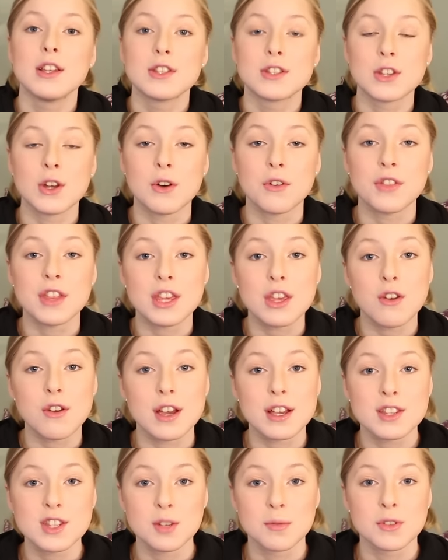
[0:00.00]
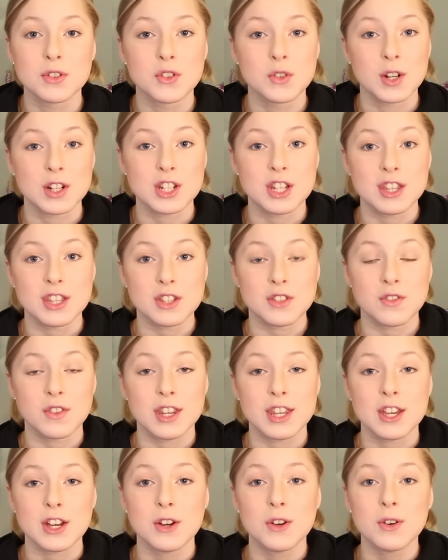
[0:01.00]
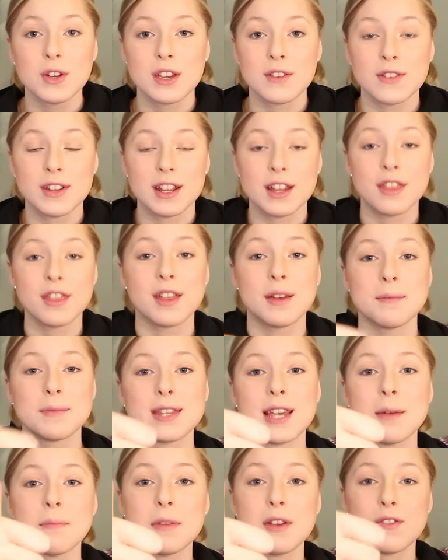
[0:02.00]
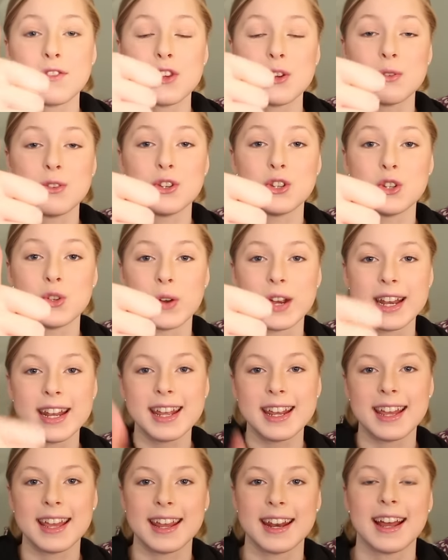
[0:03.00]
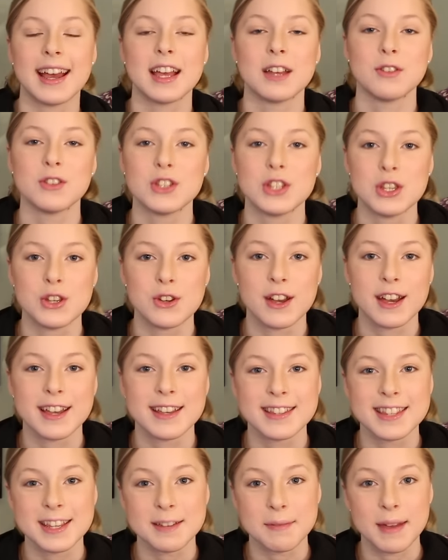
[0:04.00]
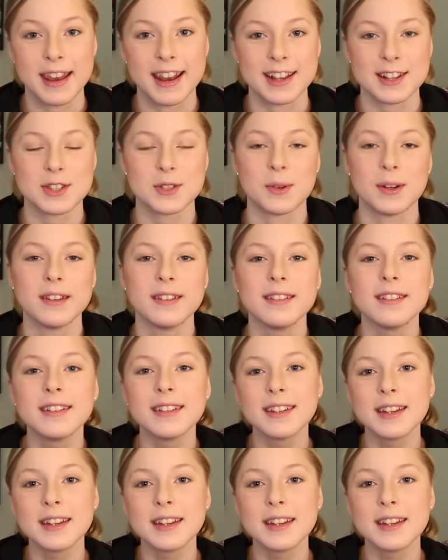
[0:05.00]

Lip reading: So thank you guys so much for watching this video. Give it a thumbs up if you enjoyed it, and I will see you guys in my next one.